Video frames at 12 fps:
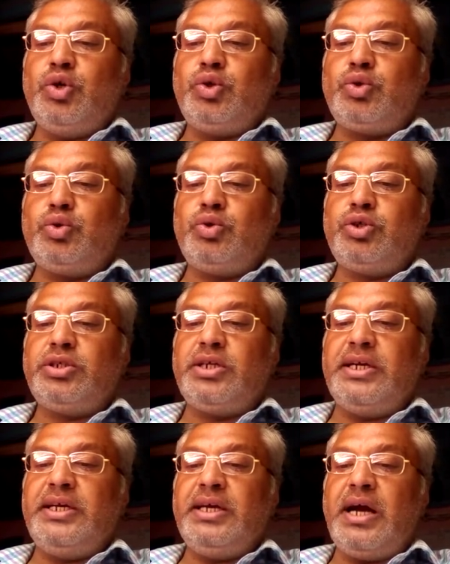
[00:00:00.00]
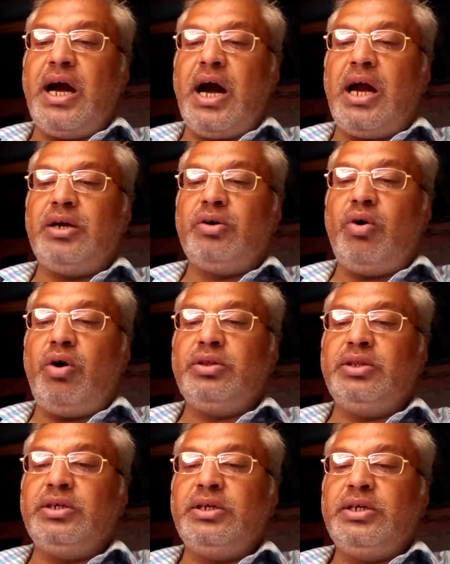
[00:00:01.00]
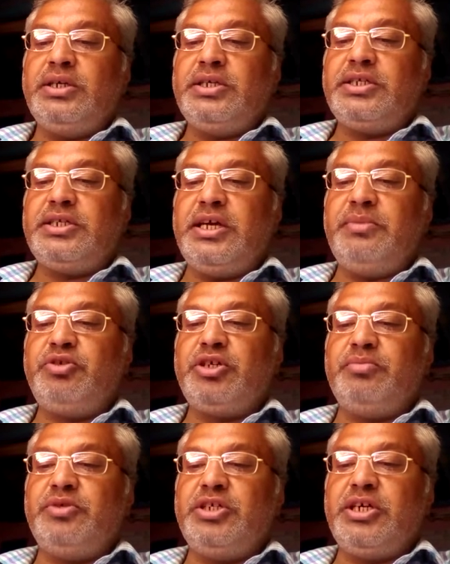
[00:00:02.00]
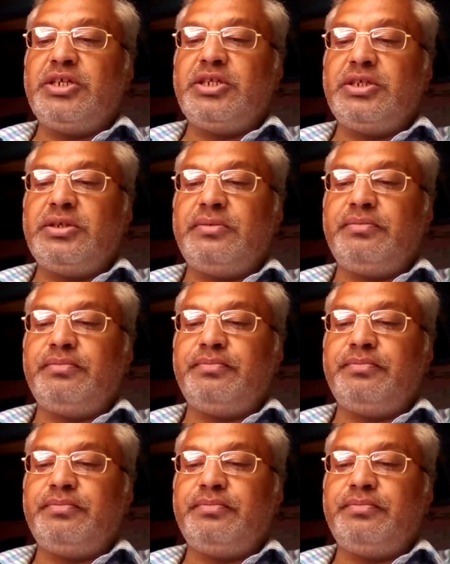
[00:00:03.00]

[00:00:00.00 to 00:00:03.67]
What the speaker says: So study hard on the STEM subjects